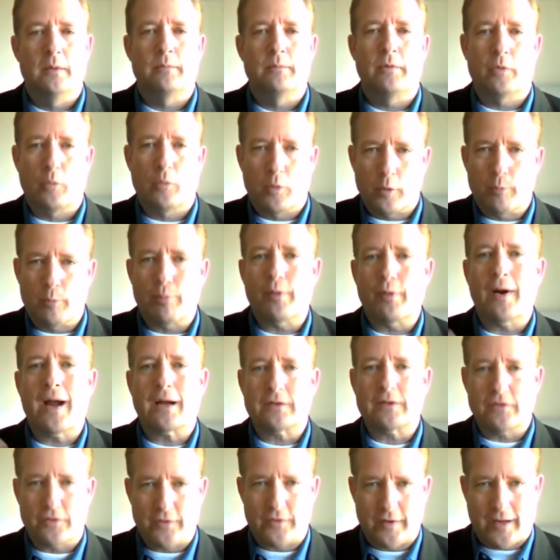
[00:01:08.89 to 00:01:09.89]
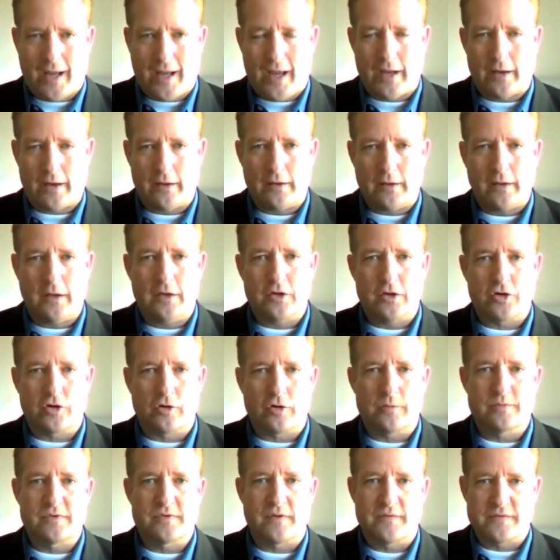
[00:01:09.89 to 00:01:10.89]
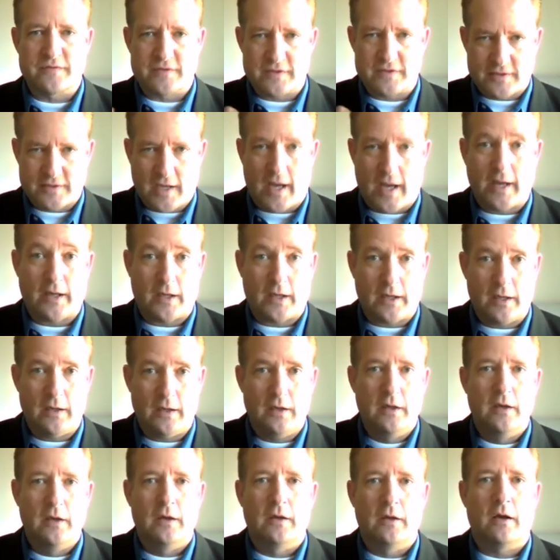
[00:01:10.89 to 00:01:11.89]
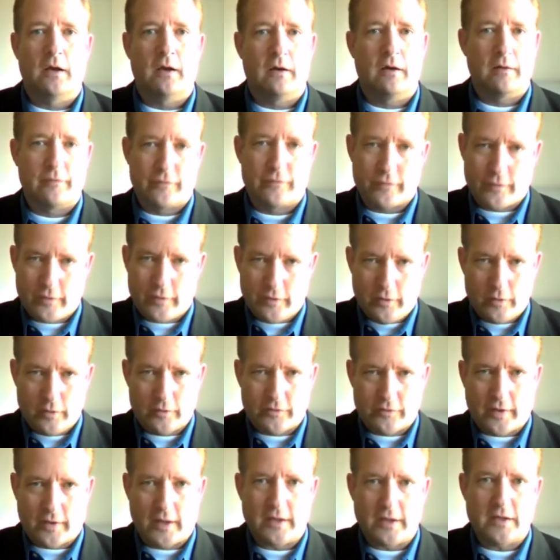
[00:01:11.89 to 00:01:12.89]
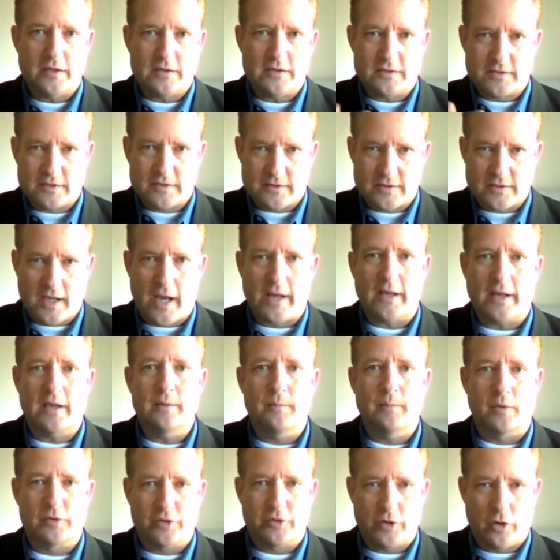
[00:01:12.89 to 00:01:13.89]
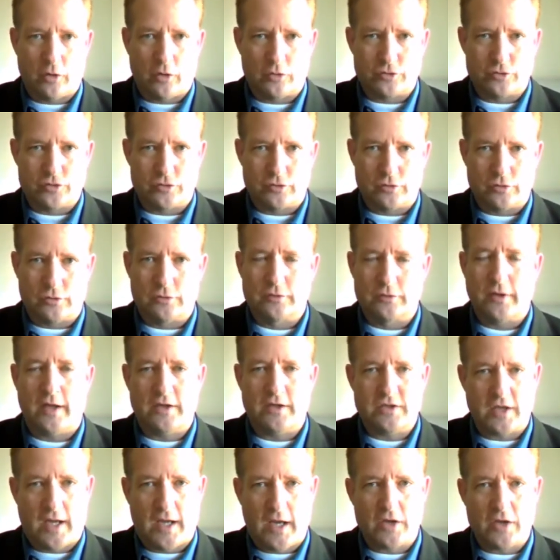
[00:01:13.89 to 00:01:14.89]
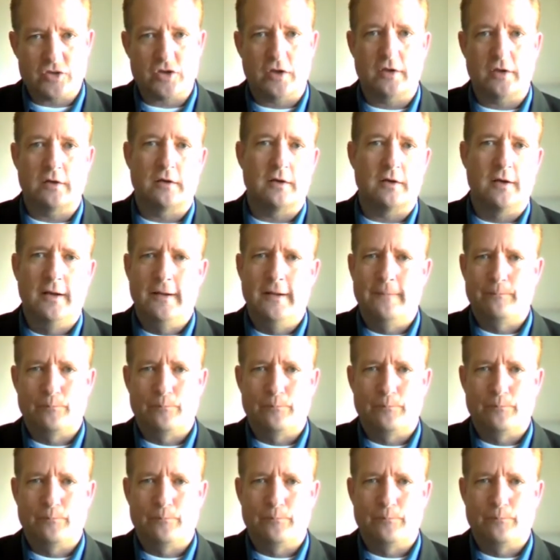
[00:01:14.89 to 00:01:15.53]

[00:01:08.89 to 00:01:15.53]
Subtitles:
but we're practicing at it in terms of society for the units that I teach: society, multicultural education,